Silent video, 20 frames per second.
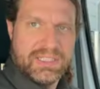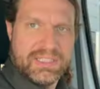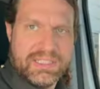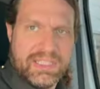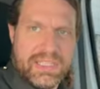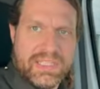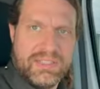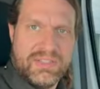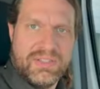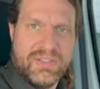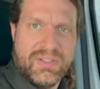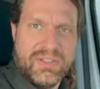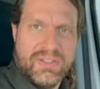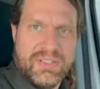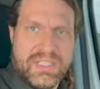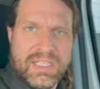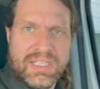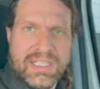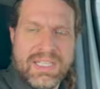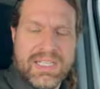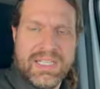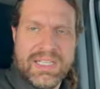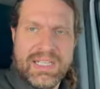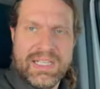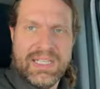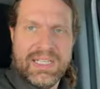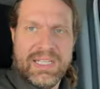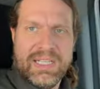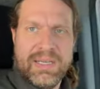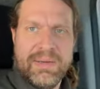there, so
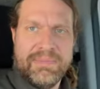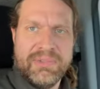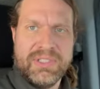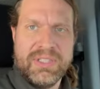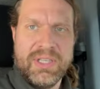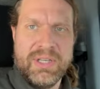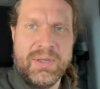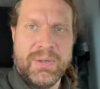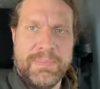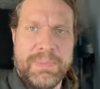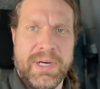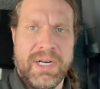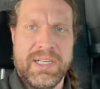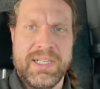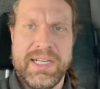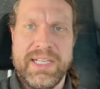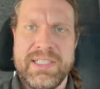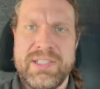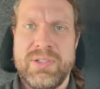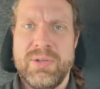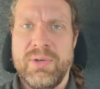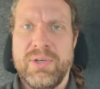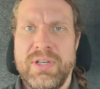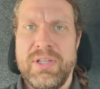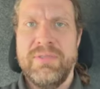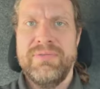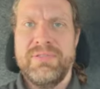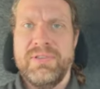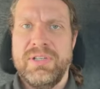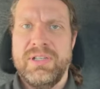I'm just gonna go park next door
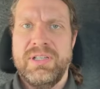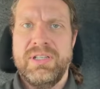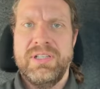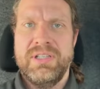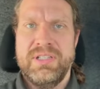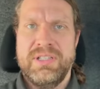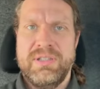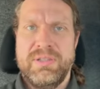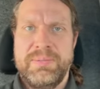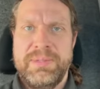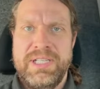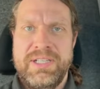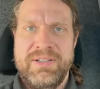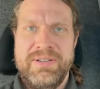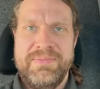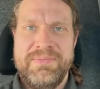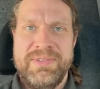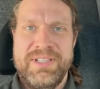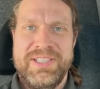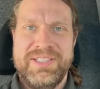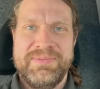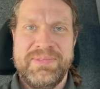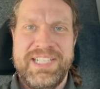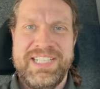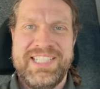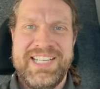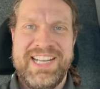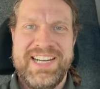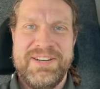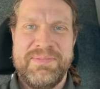for a little bit. Oh, there's my
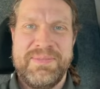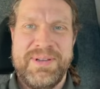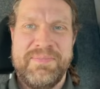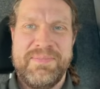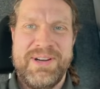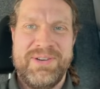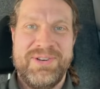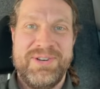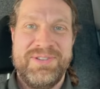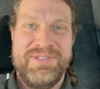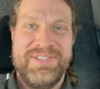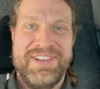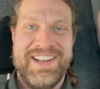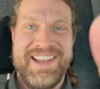tandem on my roof.